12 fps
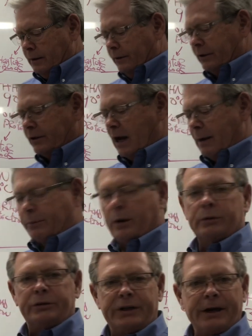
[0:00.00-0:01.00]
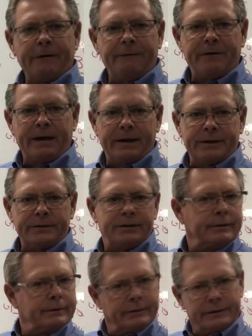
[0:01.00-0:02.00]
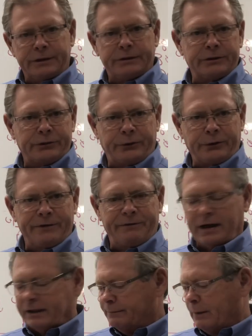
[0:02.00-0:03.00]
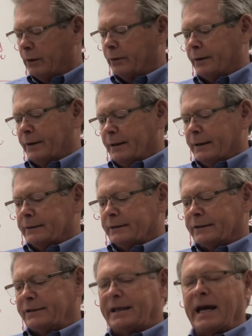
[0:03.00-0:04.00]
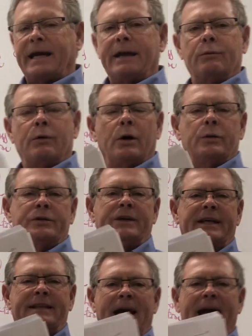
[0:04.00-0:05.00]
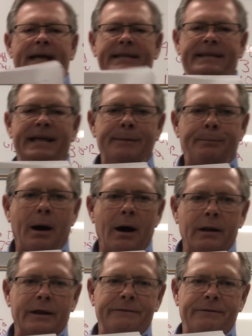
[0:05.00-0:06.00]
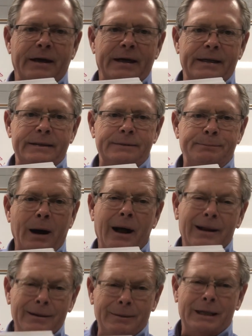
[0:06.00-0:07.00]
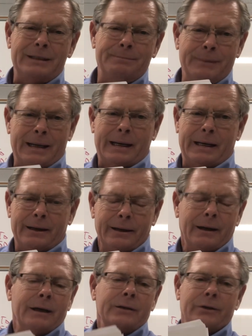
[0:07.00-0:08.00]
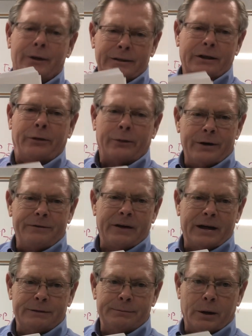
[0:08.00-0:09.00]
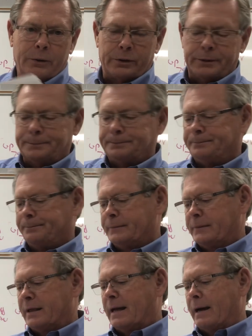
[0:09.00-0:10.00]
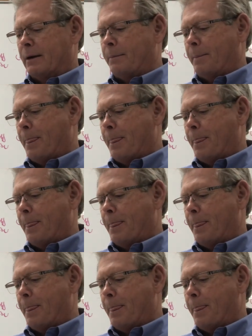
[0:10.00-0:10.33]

The top row is single phase. This is 3-phase motor. The second row says AC polyphase. Poly means many. So that's a 3-phase motor. Now,